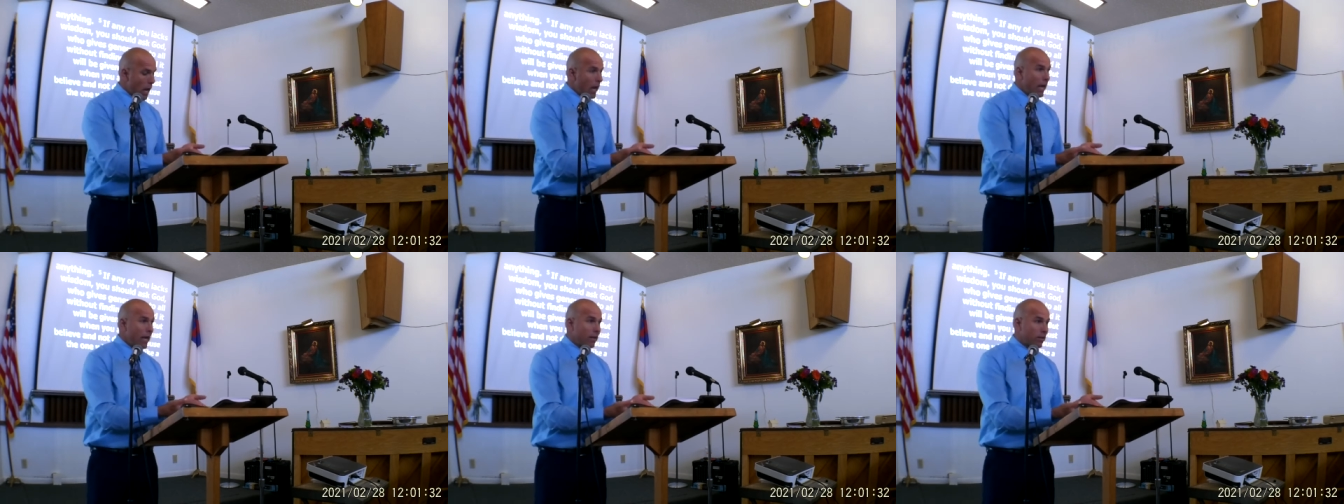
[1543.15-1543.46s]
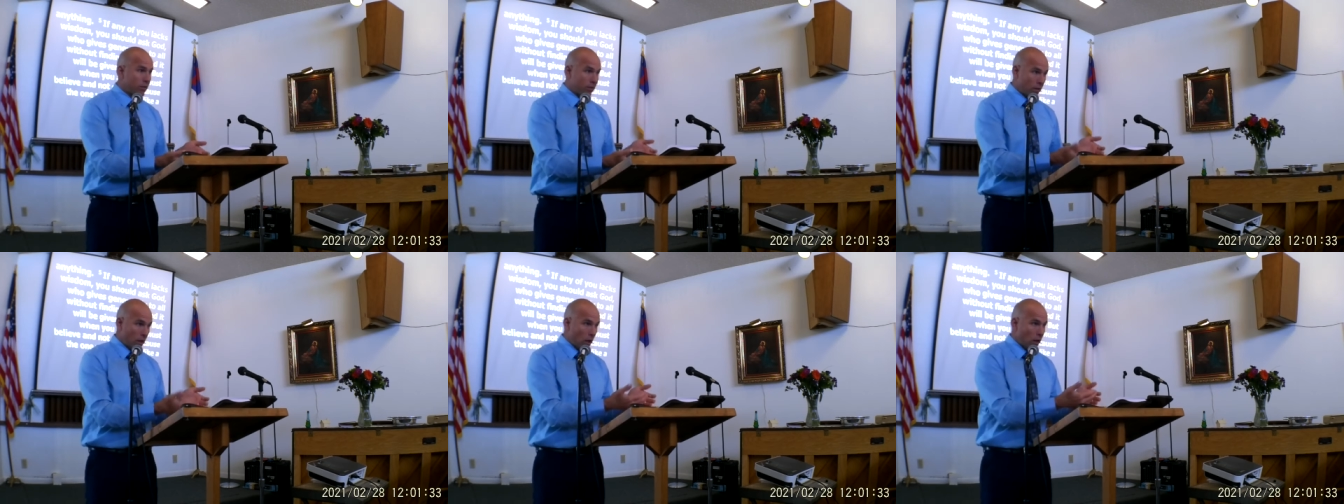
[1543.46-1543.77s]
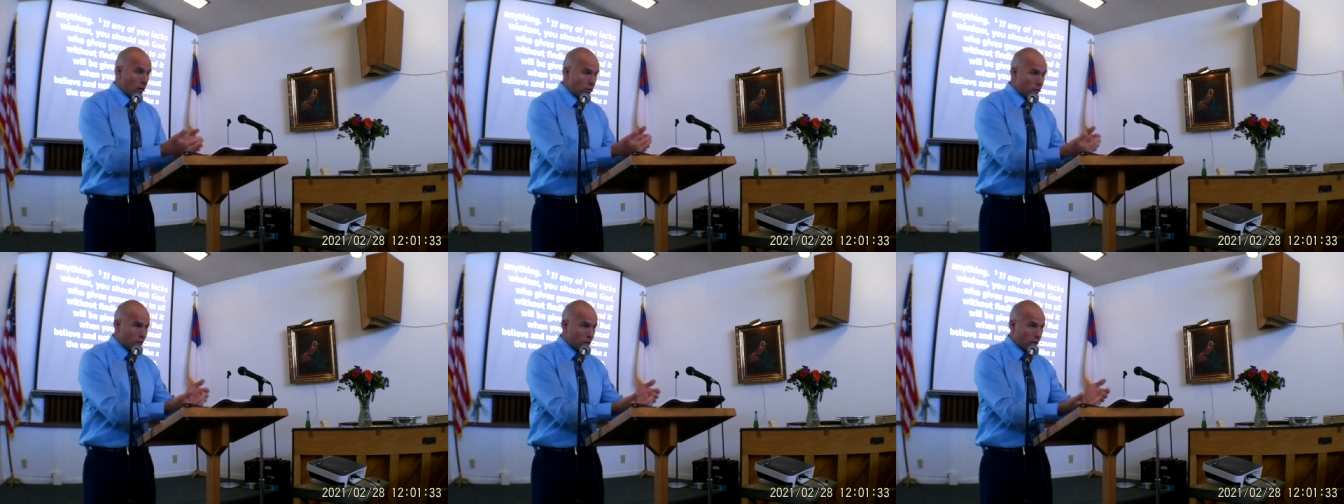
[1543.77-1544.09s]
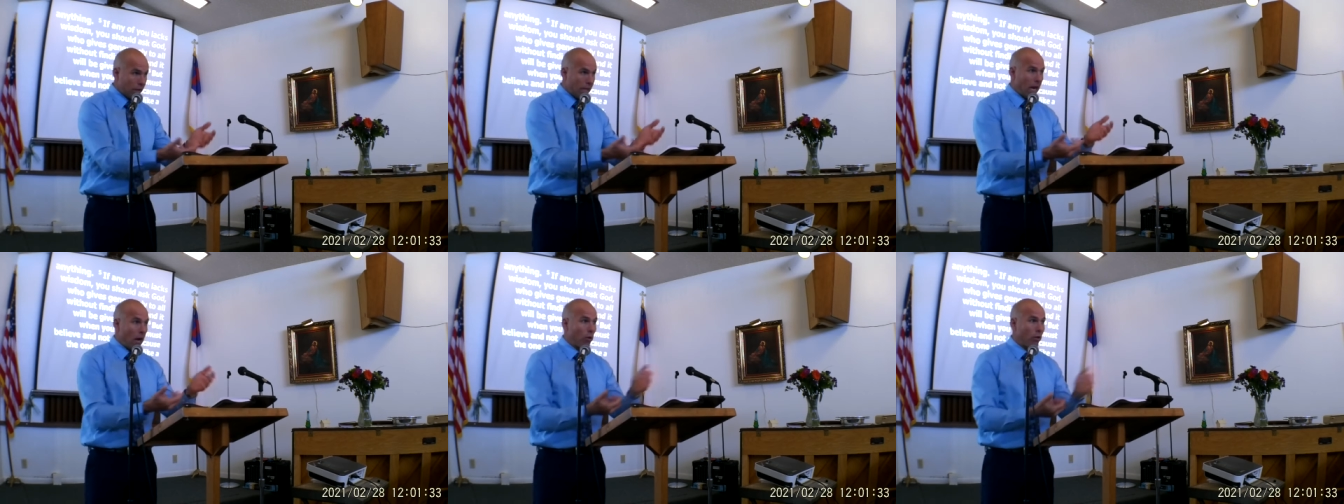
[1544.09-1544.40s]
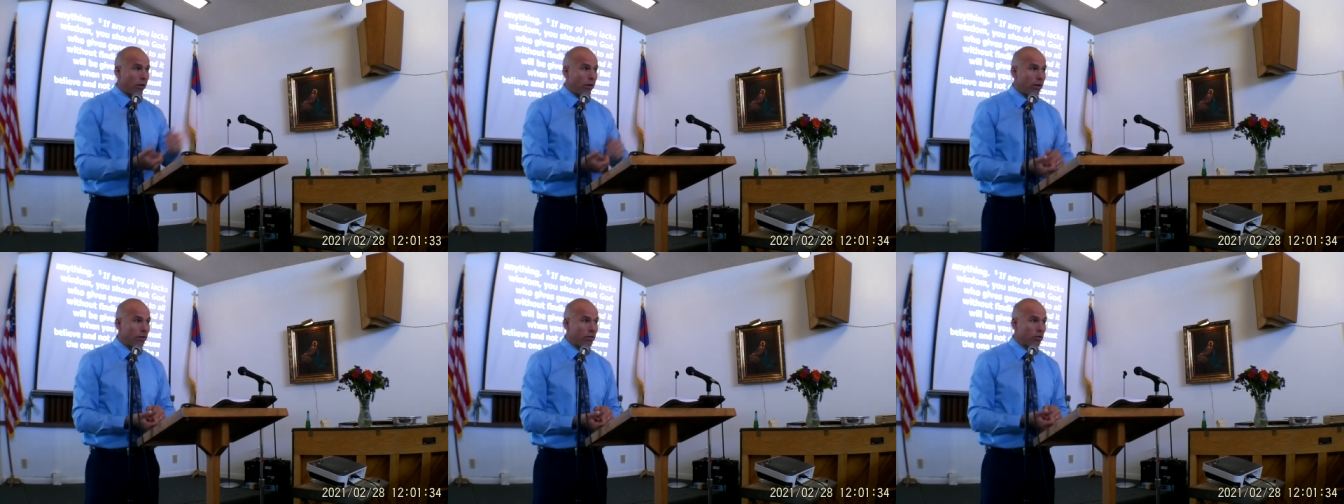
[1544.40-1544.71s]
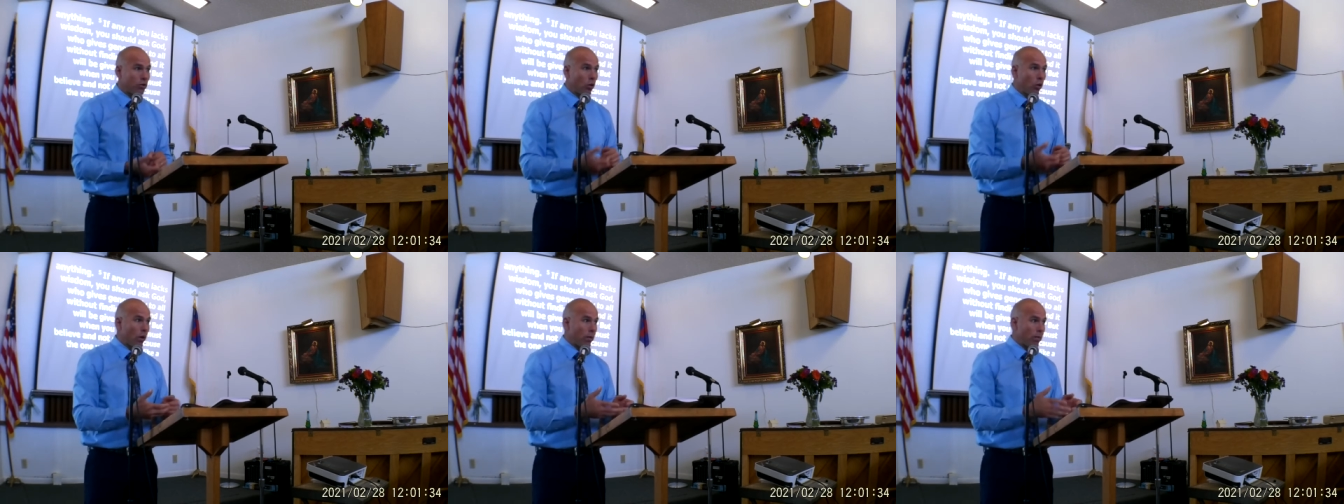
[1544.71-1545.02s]
it's to count it as
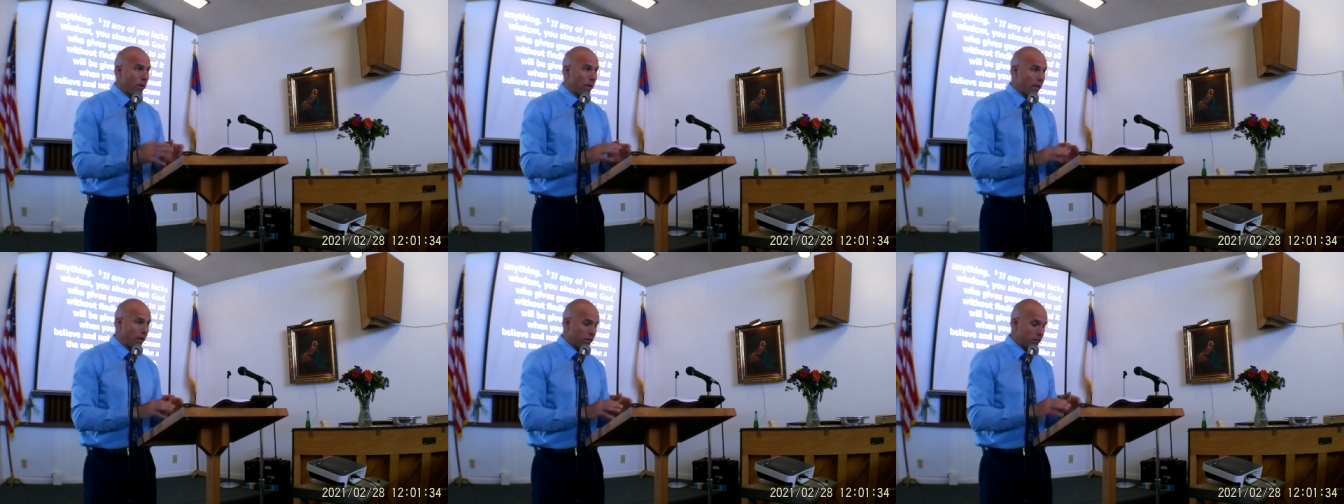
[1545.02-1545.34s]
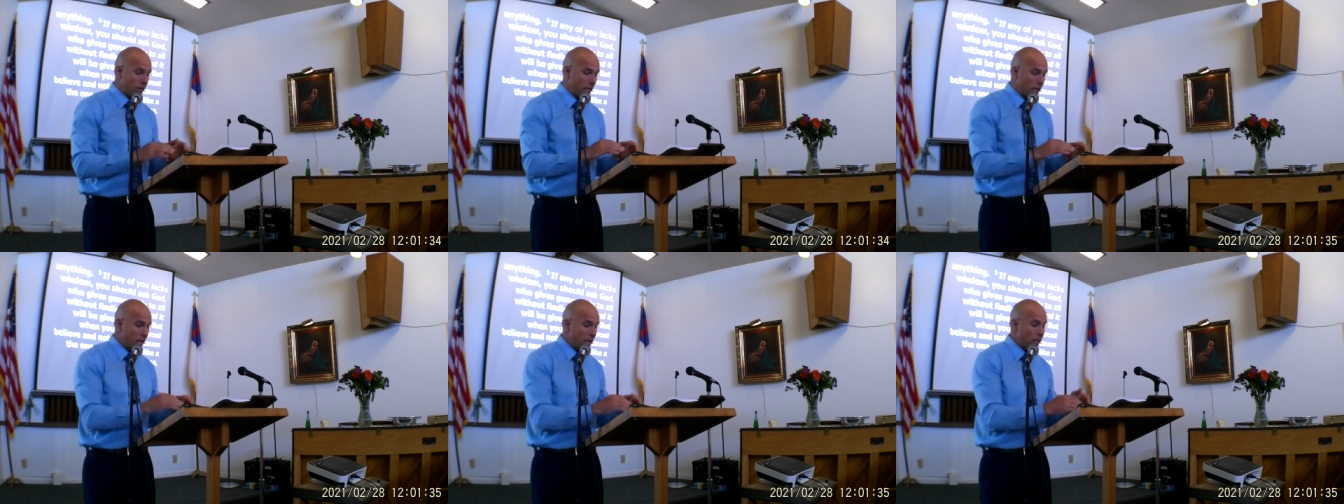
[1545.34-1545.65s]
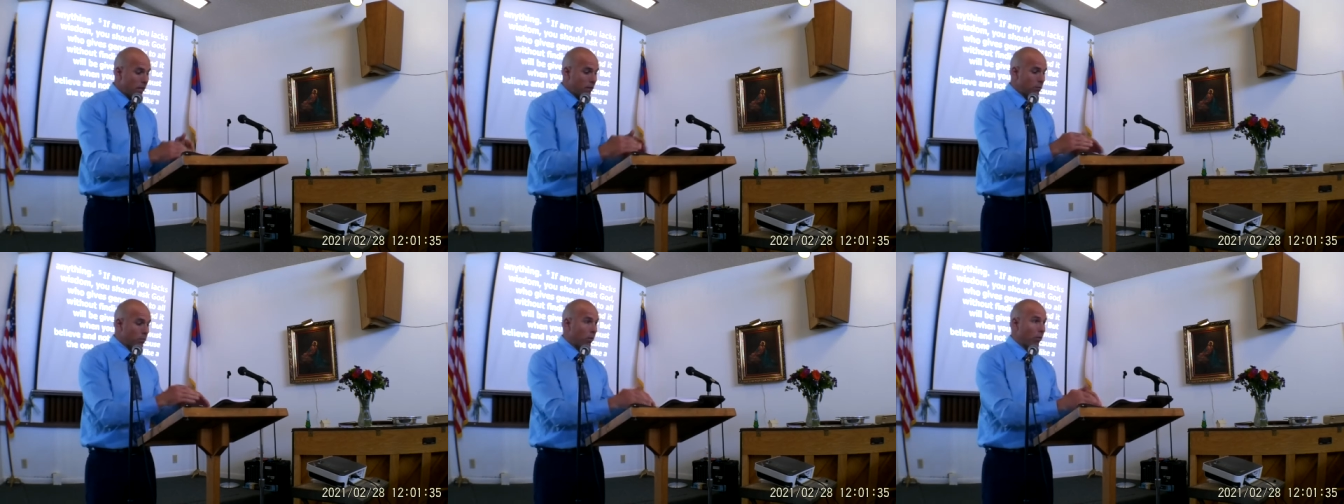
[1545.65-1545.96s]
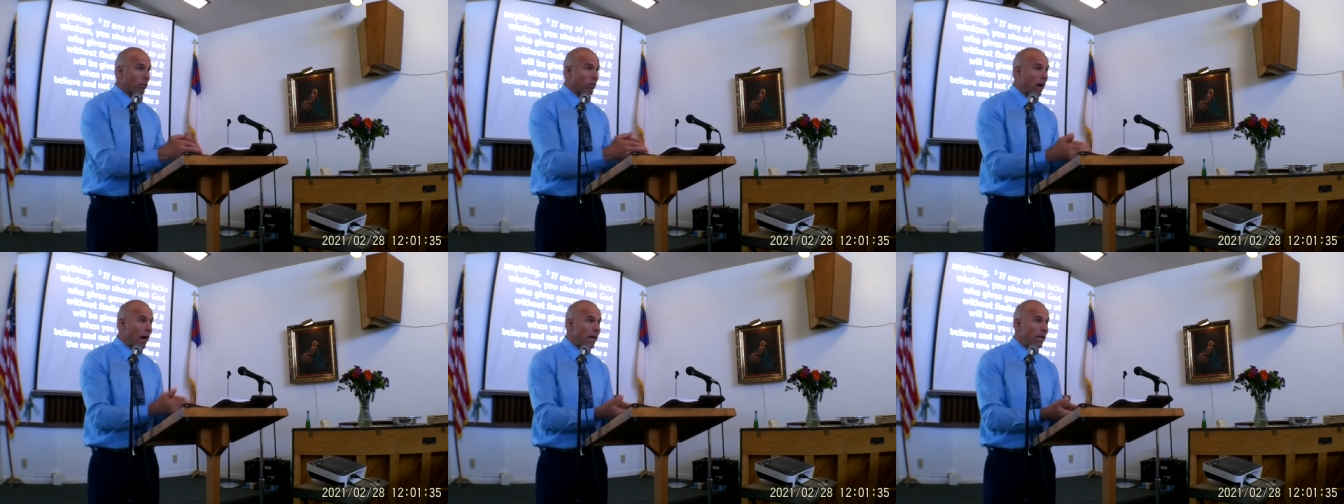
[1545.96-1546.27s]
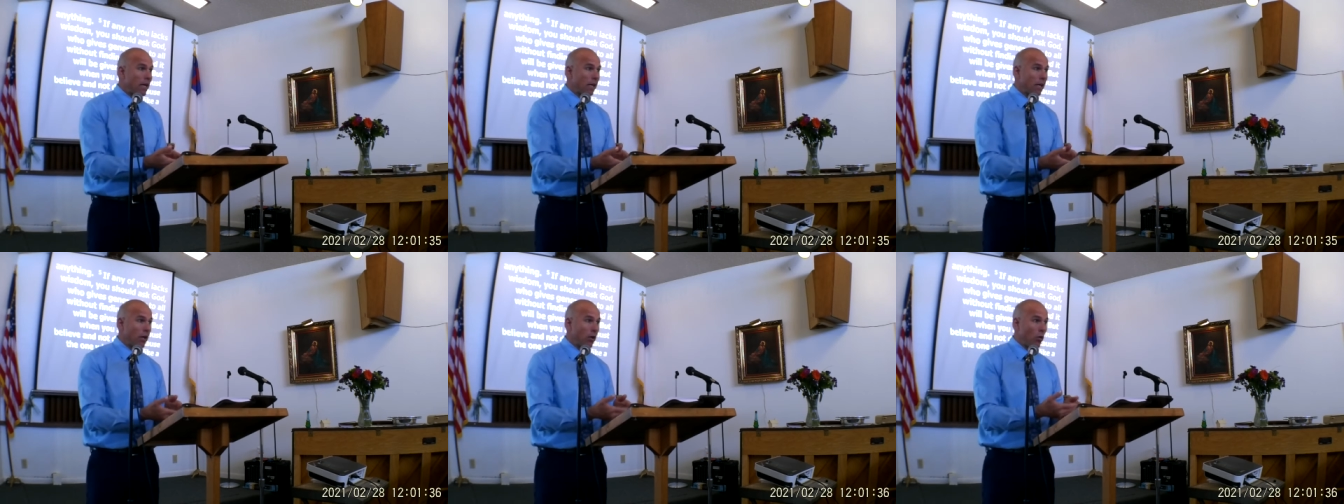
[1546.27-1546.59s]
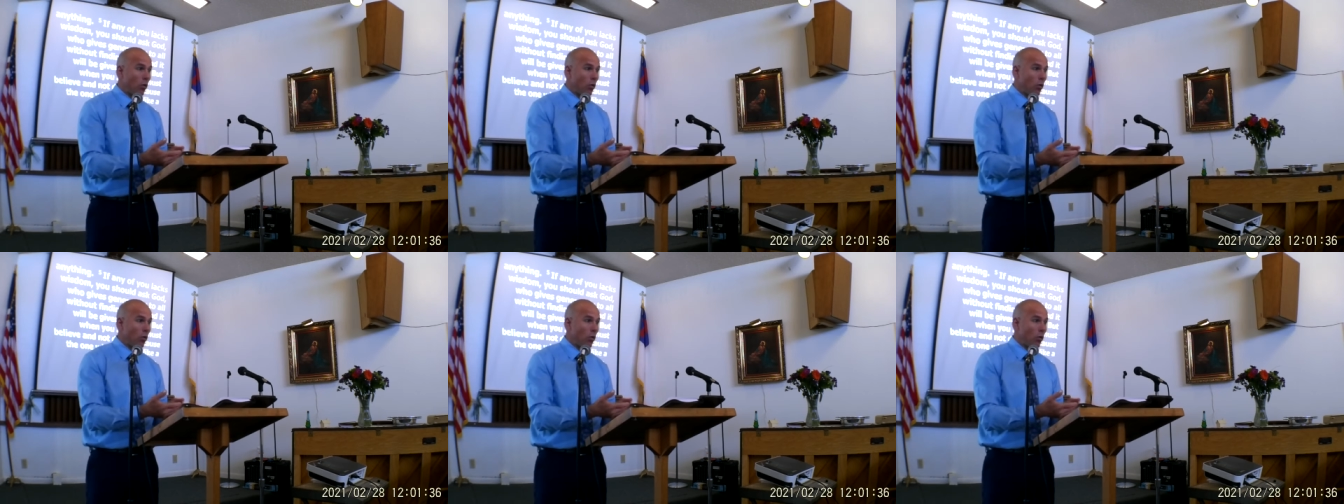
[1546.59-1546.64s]
joy because he is providing you